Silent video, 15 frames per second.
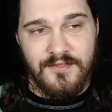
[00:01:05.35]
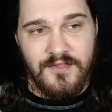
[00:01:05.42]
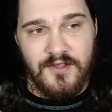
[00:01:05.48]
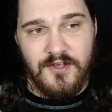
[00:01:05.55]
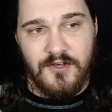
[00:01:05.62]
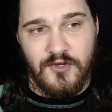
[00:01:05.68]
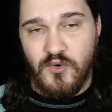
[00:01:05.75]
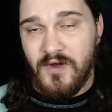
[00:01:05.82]

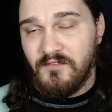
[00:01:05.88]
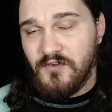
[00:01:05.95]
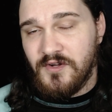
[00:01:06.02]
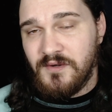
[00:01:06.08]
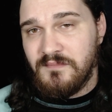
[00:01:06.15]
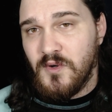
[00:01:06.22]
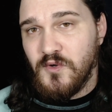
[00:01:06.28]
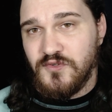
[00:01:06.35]
The whoever
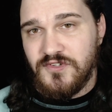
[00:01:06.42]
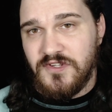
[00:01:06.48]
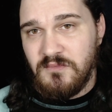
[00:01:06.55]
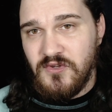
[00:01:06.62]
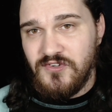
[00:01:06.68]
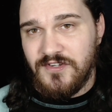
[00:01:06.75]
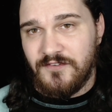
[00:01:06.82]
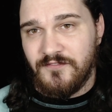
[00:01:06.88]
composed the
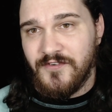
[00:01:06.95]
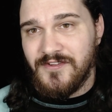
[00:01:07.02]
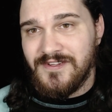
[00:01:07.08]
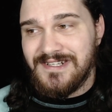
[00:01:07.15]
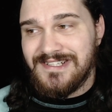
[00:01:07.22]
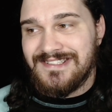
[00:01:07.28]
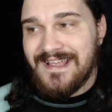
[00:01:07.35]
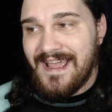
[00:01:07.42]
music for
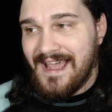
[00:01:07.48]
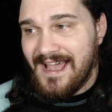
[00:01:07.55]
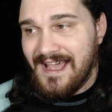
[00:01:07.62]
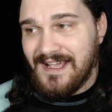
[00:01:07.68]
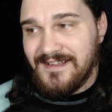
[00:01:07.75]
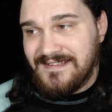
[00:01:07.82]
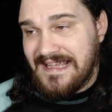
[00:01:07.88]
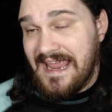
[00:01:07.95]
this
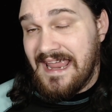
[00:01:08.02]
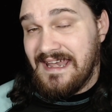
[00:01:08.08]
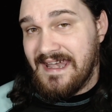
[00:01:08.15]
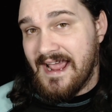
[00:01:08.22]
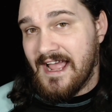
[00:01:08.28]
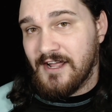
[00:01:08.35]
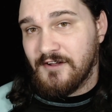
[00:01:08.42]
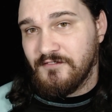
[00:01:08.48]
has a
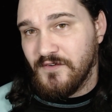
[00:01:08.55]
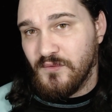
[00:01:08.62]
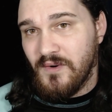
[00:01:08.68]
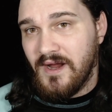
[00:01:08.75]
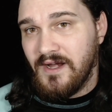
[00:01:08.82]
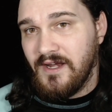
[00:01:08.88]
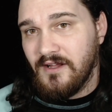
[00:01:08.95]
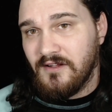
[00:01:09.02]
knack for
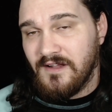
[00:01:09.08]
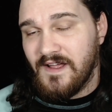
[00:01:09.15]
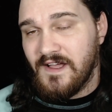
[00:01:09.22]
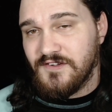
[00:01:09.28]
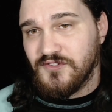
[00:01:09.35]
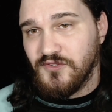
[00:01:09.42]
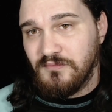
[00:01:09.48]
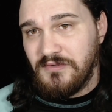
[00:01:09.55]
writing
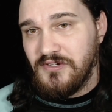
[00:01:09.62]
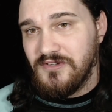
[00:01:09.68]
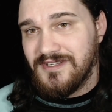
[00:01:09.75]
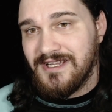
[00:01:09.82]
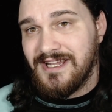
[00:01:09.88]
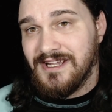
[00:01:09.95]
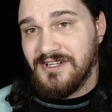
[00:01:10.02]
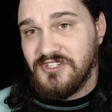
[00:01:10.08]
classical
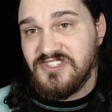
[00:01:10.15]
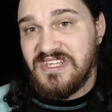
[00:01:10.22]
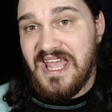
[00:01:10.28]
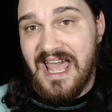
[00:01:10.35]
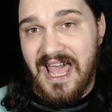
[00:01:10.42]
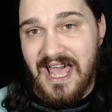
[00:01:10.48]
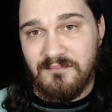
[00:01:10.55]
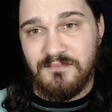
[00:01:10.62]
music and just
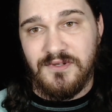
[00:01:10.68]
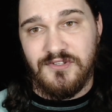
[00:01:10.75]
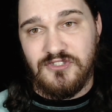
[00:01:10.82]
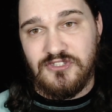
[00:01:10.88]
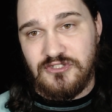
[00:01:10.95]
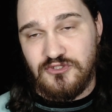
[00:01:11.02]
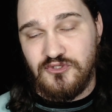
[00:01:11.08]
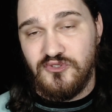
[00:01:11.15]

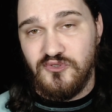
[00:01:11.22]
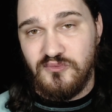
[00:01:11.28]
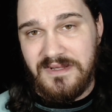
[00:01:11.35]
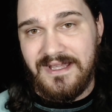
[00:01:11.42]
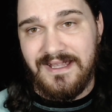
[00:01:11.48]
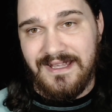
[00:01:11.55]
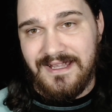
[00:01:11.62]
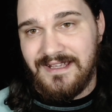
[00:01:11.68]
happens to
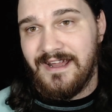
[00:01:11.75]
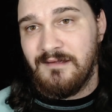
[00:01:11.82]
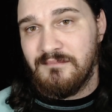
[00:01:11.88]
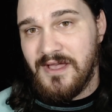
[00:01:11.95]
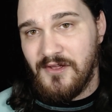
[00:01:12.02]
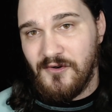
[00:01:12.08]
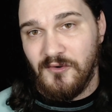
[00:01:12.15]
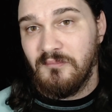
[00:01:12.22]
be in a
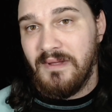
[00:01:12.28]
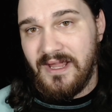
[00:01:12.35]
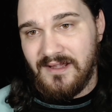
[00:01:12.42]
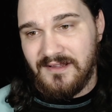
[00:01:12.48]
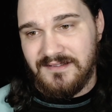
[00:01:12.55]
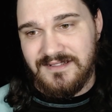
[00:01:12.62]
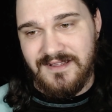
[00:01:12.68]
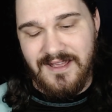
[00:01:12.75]
metal
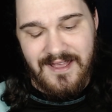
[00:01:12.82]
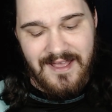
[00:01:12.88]
band.